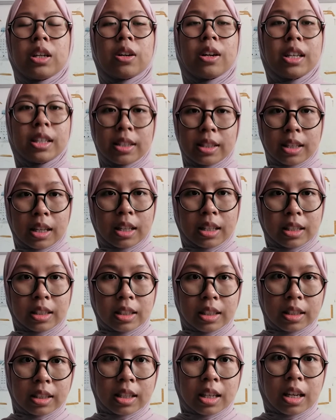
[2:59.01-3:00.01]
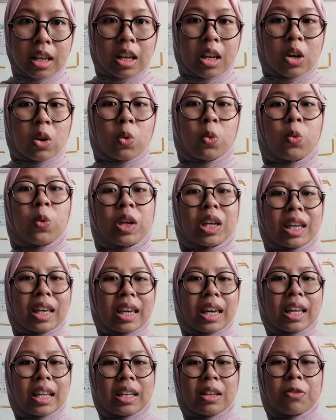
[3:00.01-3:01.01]
reasons, we
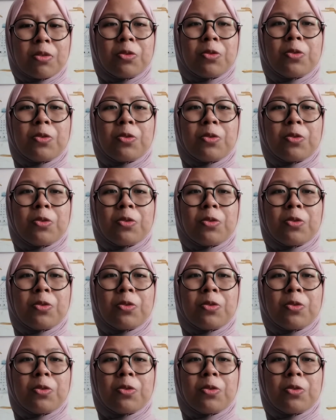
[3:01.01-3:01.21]
can